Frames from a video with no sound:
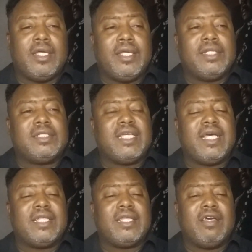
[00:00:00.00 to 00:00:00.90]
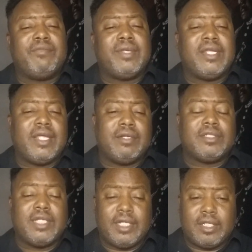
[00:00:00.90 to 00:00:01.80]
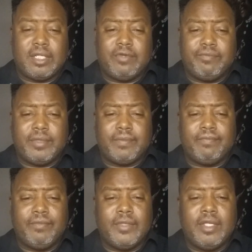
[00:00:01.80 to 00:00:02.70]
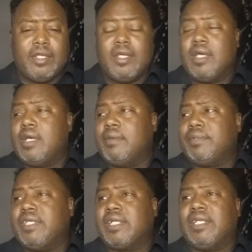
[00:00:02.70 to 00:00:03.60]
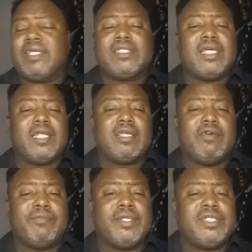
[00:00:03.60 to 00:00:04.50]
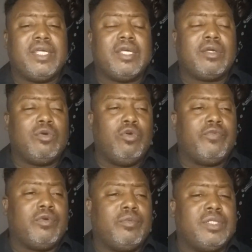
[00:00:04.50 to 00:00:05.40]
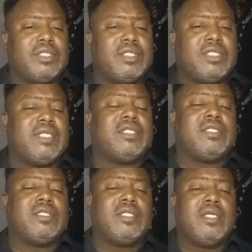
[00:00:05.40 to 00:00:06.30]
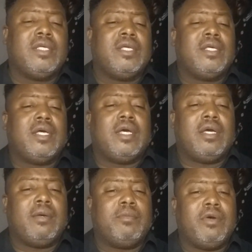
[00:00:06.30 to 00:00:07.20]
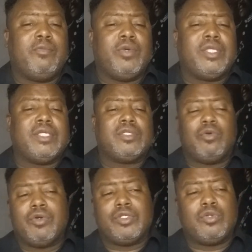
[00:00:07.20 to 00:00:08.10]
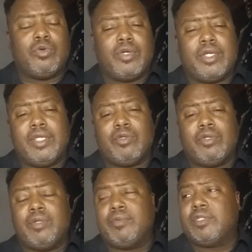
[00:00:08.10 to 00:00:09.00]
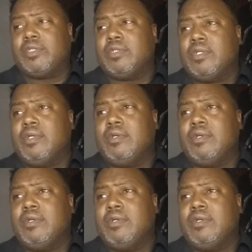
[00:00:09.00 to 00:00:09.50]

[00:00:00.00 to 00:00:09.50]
inside the government and outside the government. Particularly inside the government, J. Edgar Hoover was incensed with his oratory. He thought he was